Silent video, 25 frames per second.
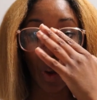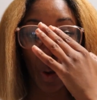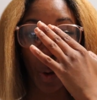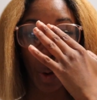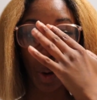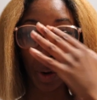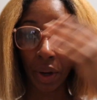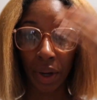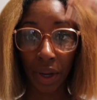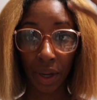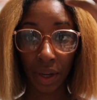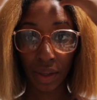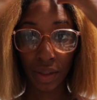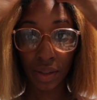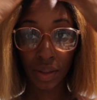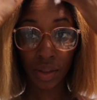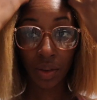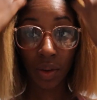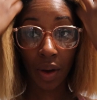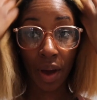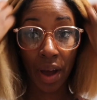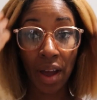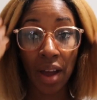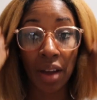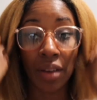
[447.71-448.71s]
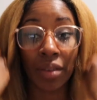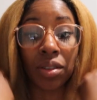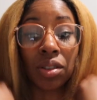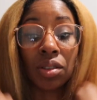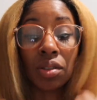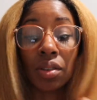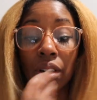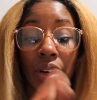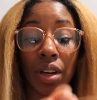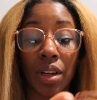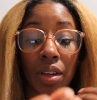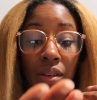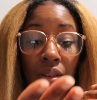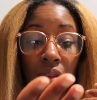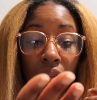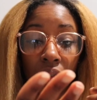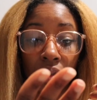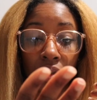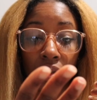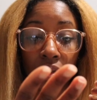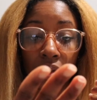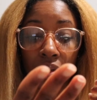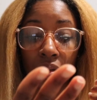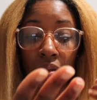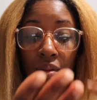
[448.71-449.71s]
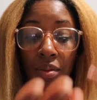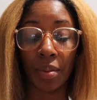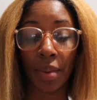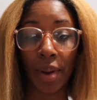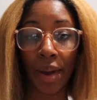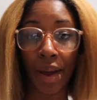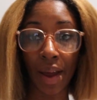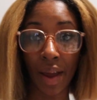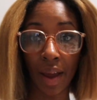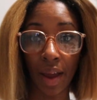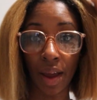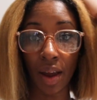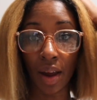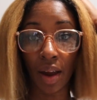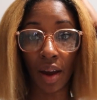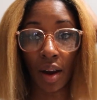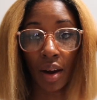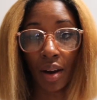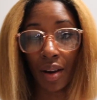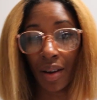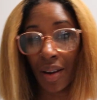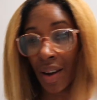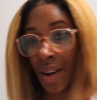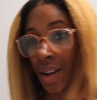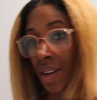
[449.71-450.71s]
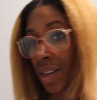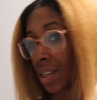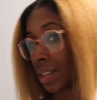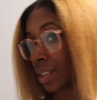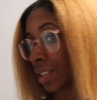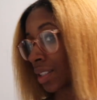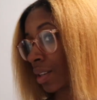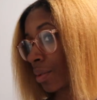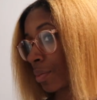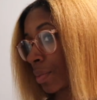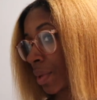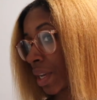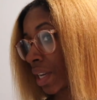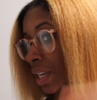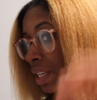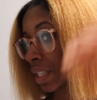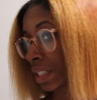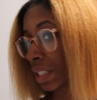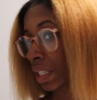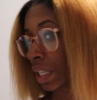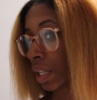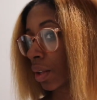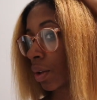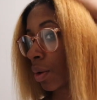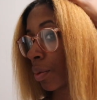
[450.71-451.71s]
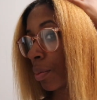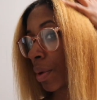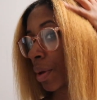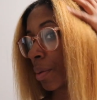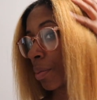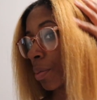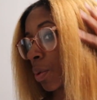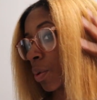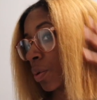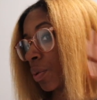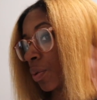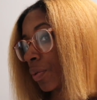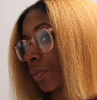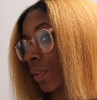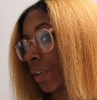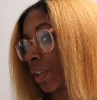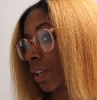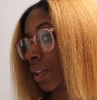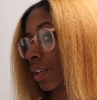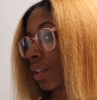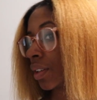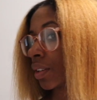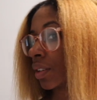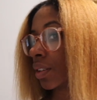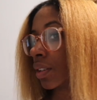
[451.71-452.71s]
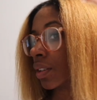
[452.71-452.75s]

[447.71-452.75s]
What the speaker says: Okay, so I have straightened my hair. To me, it's a little bit poofy,